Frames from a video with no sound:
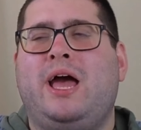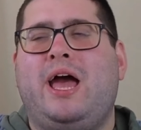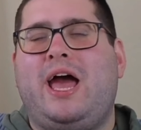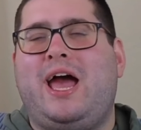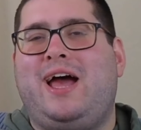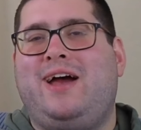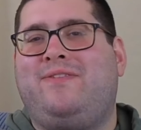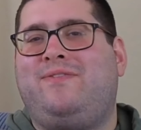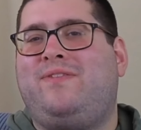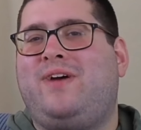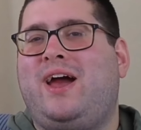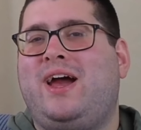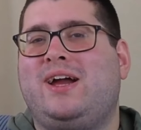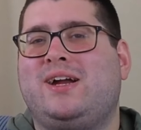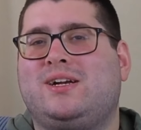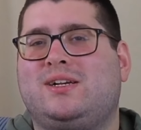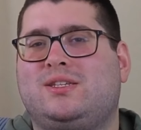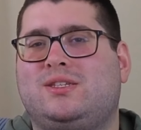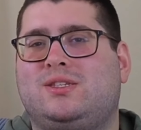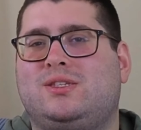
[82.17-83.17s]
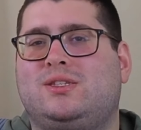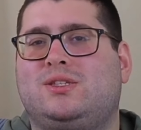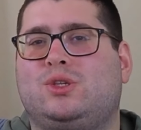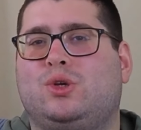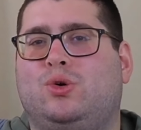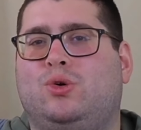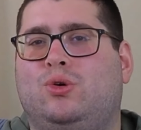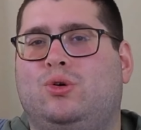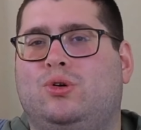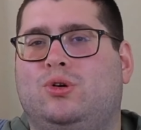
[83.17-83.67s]
FX
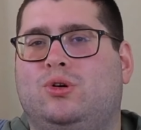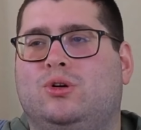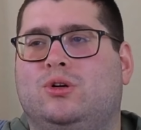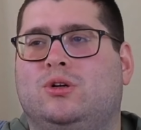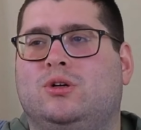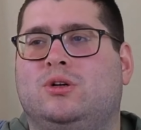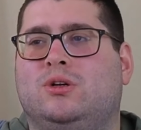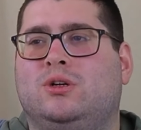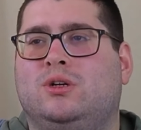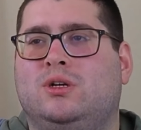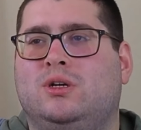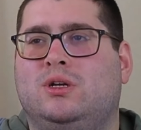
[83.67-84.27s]
or